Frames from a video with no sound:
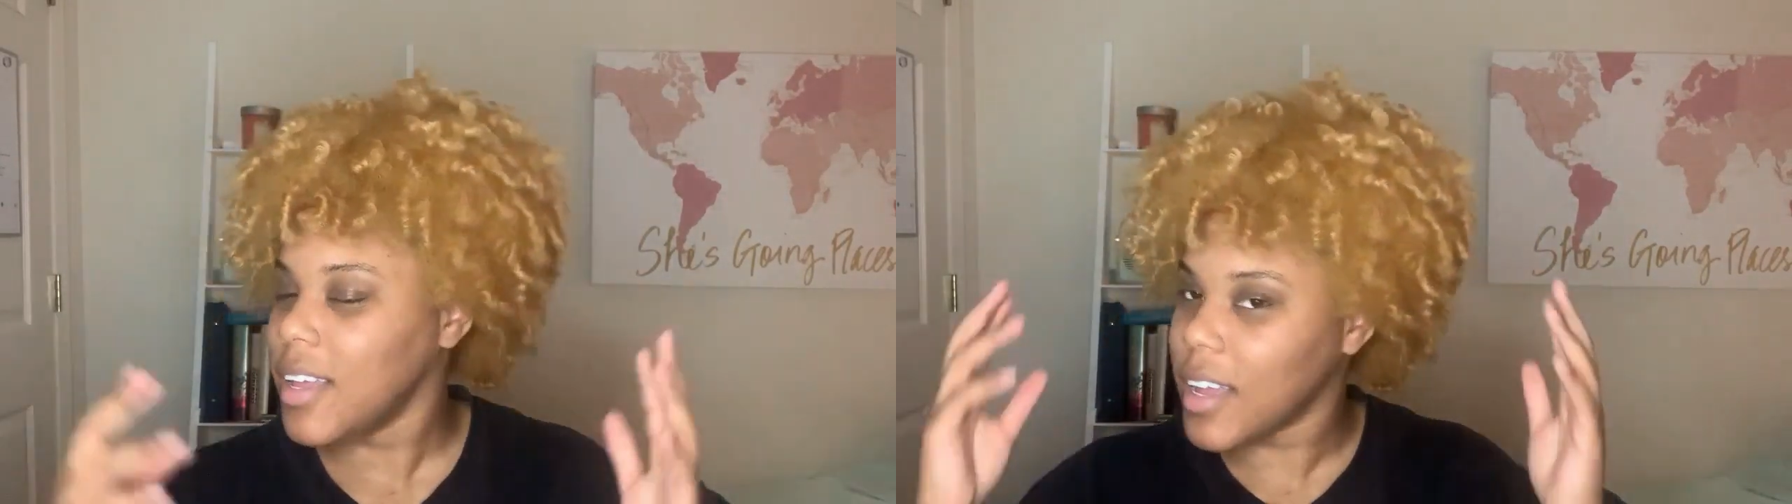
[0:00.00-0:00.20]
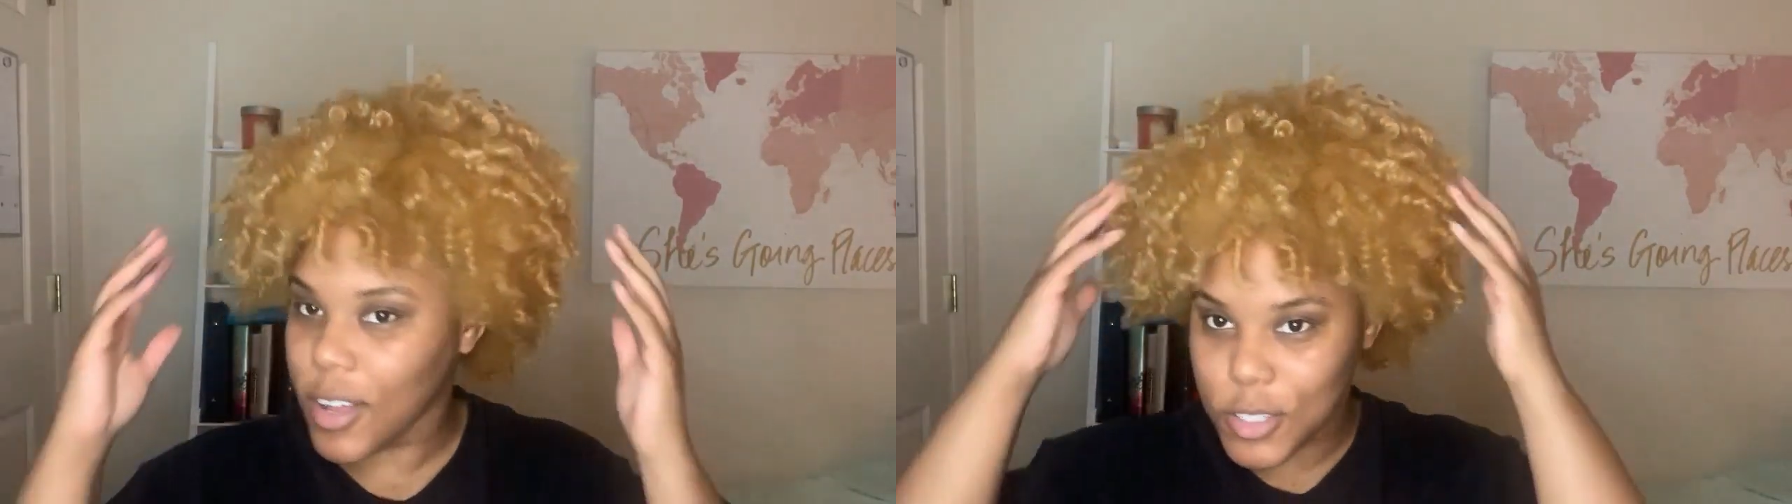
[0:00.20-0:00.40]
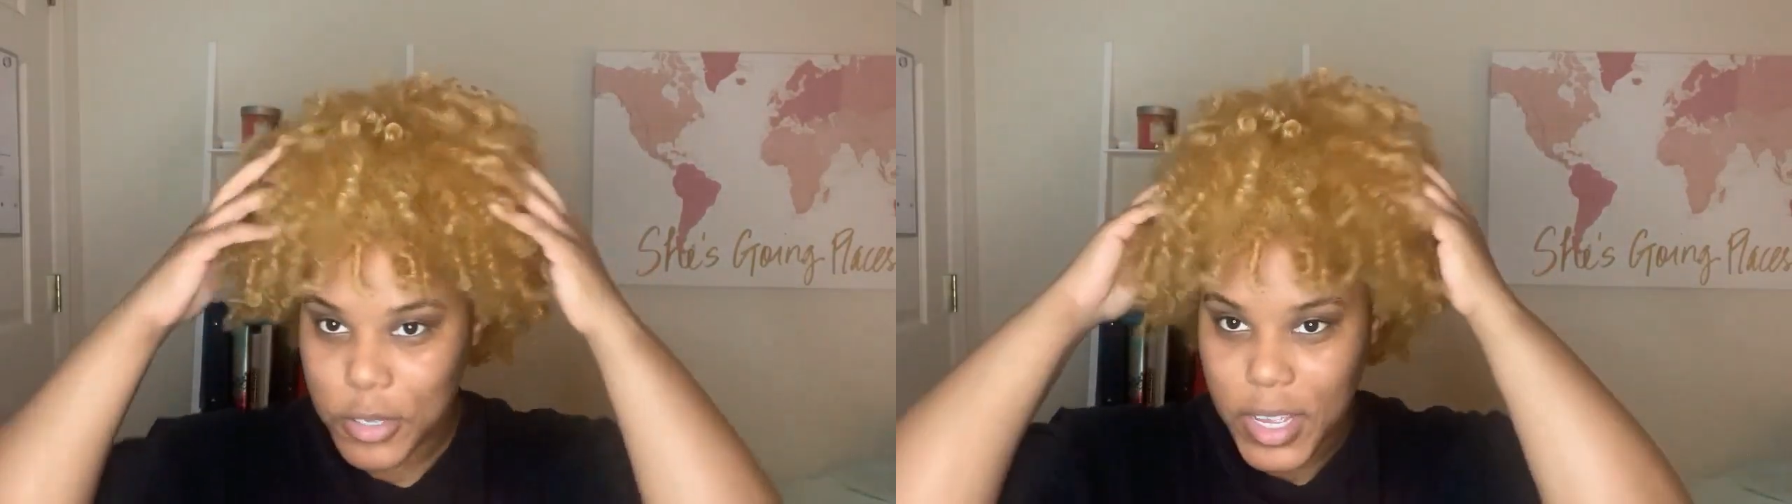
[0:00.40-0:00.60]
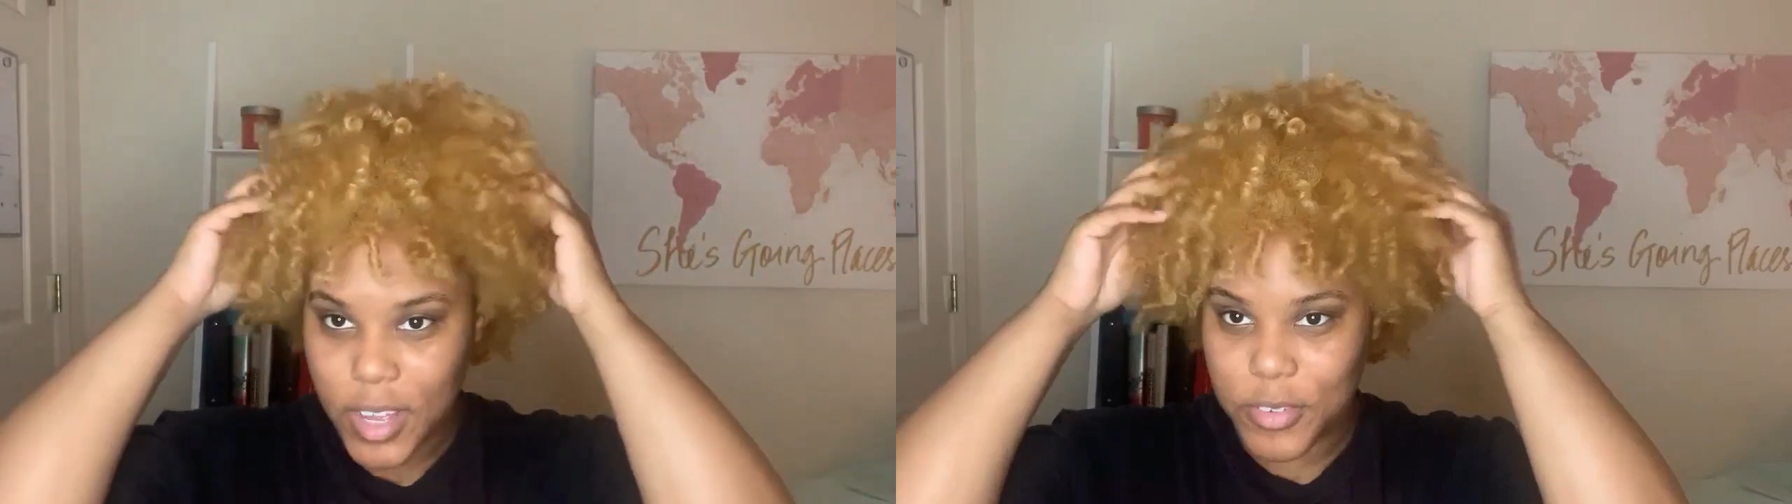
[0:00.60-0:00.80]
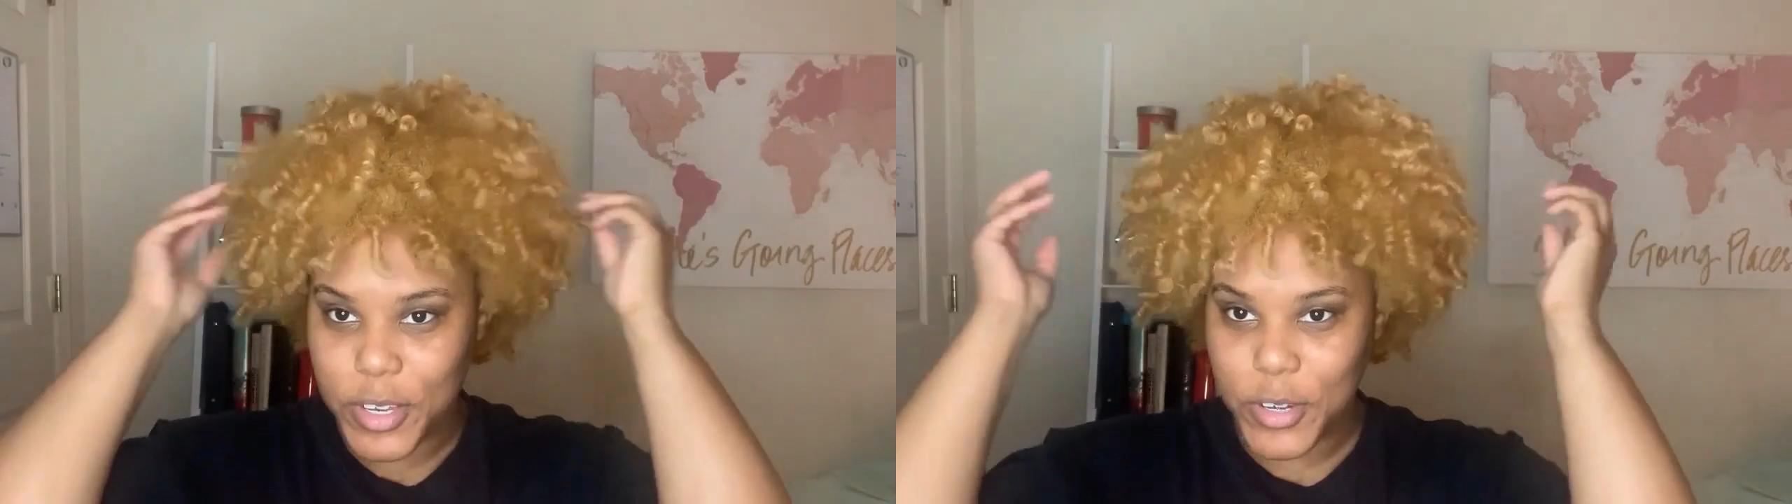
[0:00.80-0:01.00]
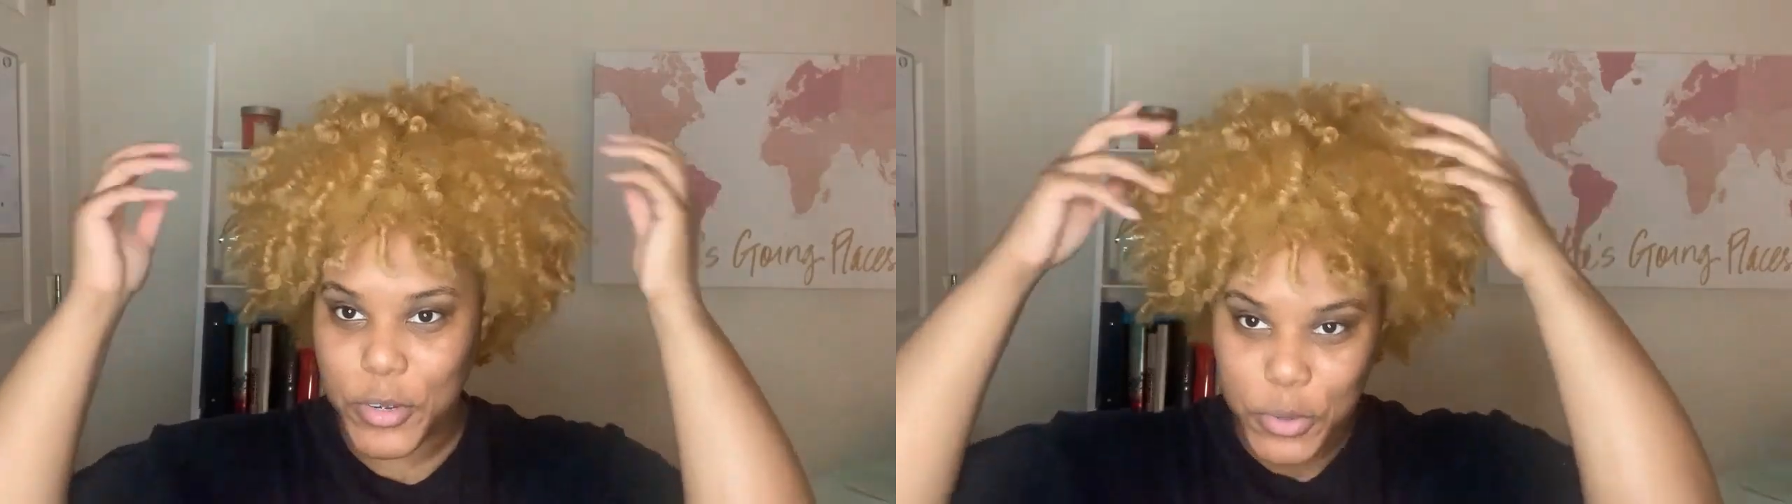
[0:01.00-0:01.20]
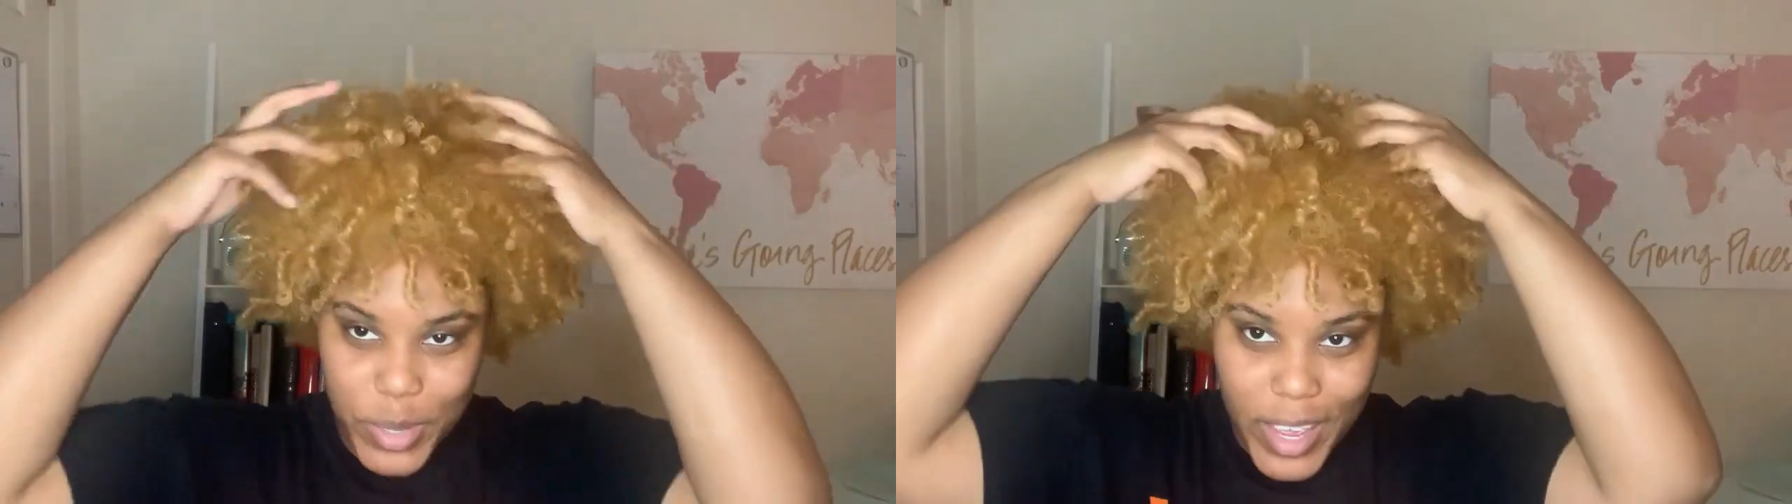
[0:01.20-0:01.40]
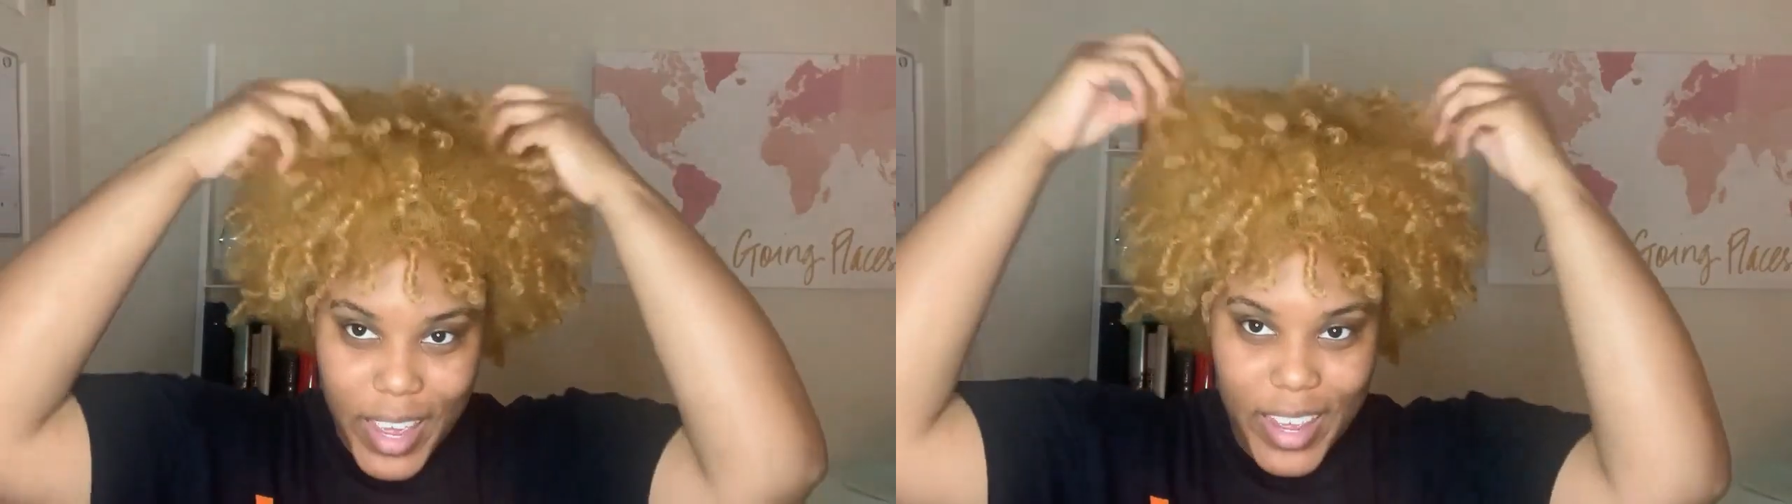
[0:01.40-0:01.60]
I also have new
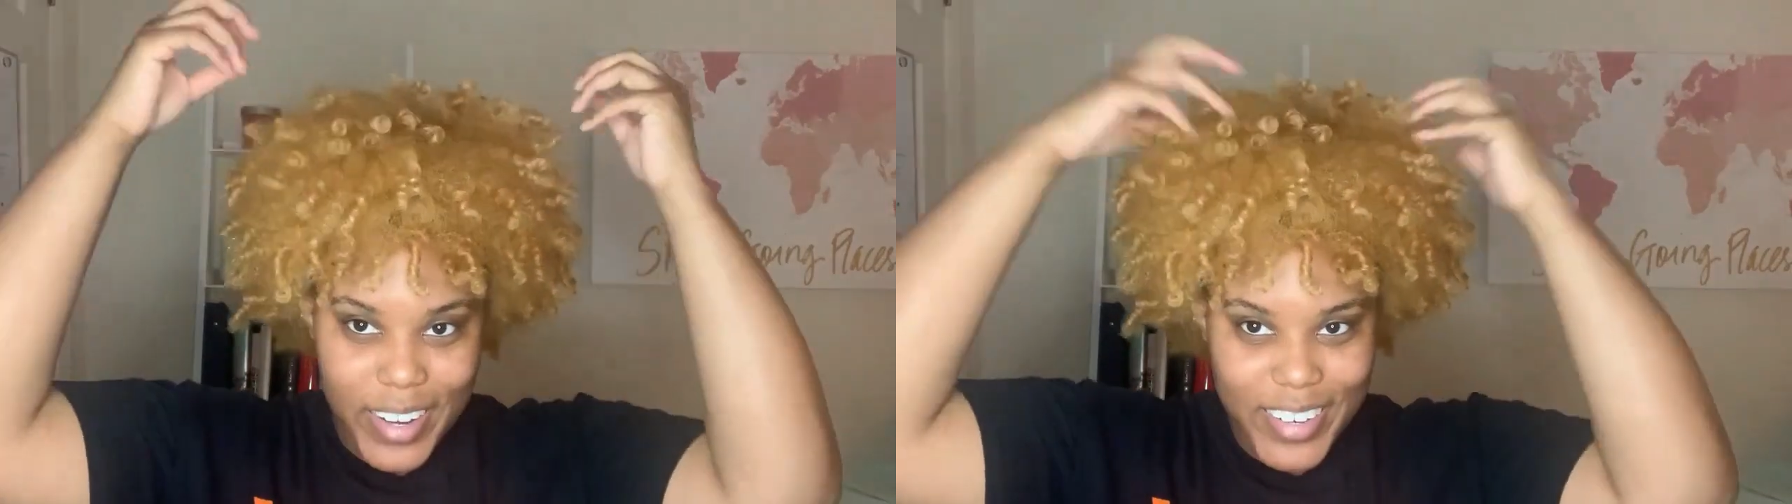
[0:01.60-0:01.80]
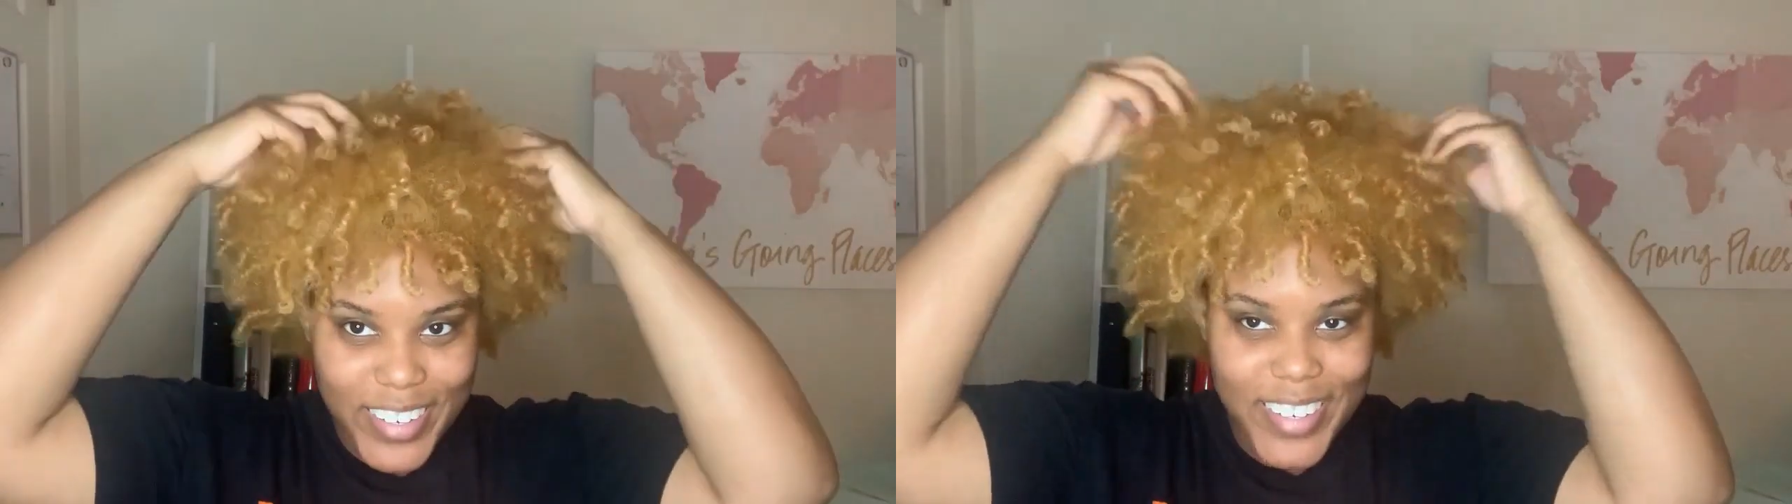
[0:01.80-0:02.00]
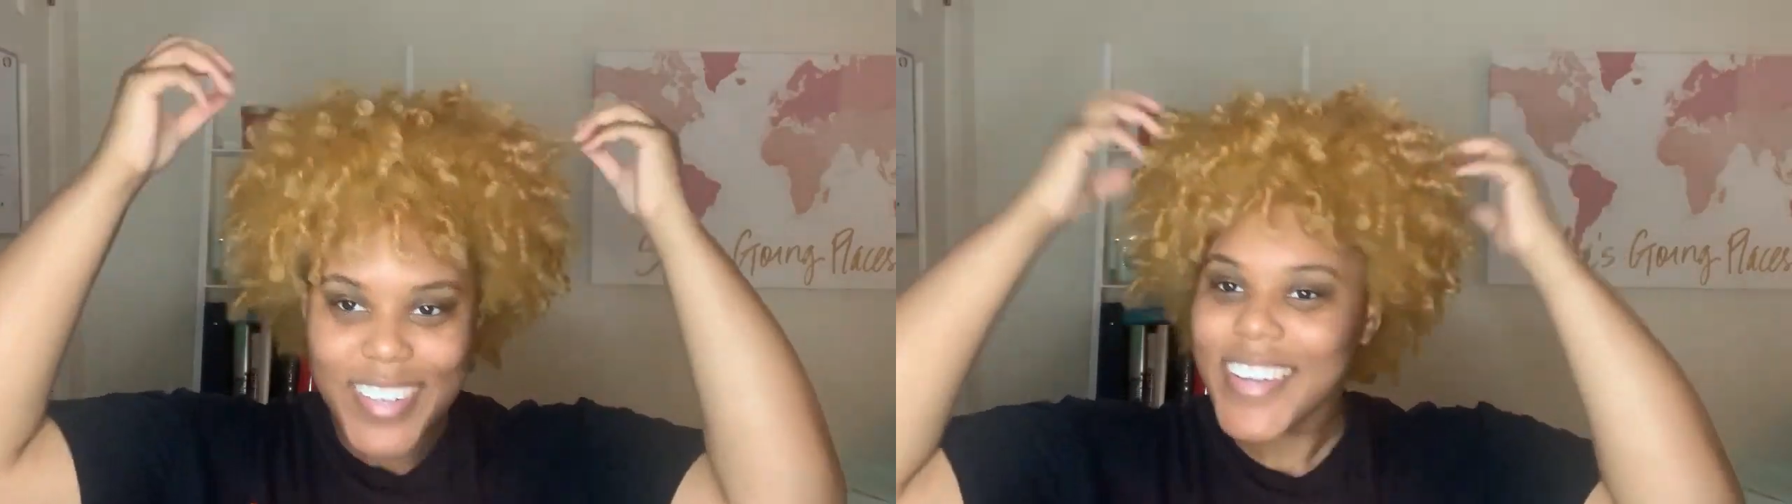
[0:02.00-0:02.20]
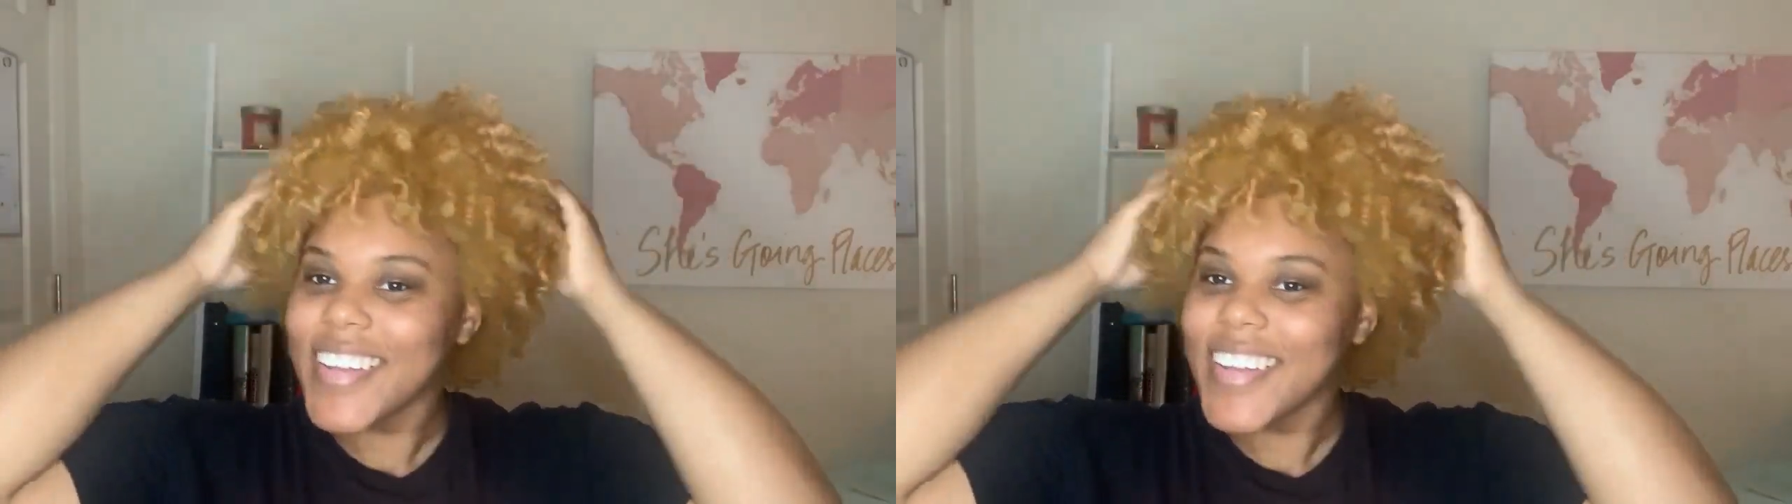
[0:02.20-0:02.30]
hair.